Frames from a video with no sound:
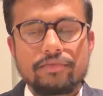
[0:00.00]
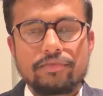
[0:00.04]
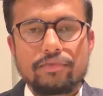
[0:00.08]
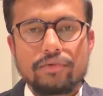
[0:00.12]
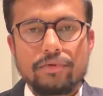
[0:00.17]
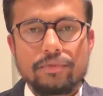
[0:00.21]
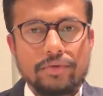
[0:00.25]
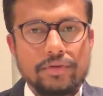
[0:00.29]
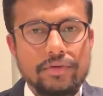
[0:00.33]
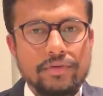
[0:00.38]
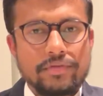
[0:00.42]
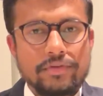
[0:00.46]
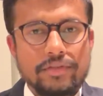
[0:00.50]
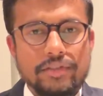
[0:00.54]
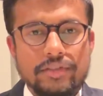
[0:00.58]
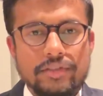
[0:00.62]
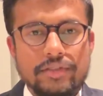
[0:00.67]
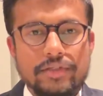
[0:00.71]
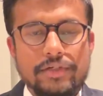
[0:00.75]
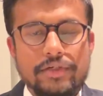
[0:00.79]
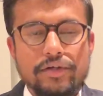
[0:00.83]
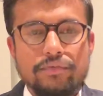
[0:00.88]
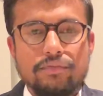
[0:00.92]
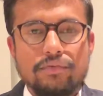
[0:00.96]
from
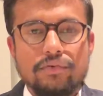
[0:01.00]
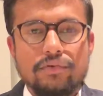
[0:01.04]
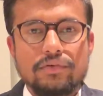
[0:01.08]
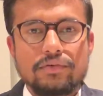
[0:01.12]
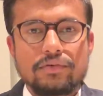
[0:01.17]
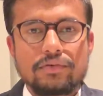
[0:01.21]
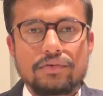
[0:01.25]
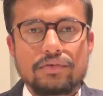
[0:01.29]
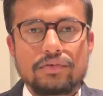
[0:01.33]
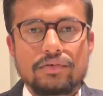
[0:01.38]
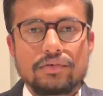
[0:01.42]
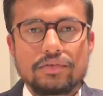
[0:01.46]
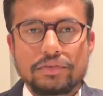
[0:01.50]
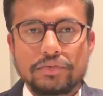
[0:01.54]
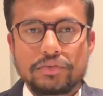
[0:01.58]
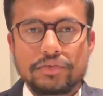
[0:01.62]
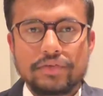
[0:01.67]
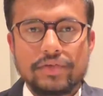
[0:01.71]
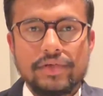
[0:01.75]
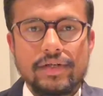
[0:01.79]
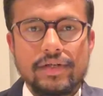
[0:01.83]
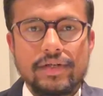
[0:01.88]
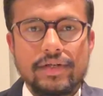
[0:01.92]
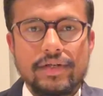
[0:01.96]
University of Wollongong,
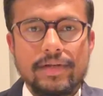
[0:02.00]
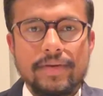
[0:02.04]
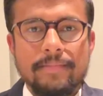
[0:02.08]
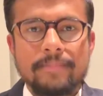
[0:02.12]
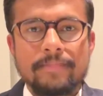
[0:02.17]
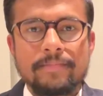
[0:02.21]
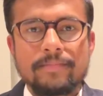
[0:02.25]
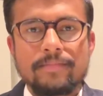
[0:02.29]
Australia.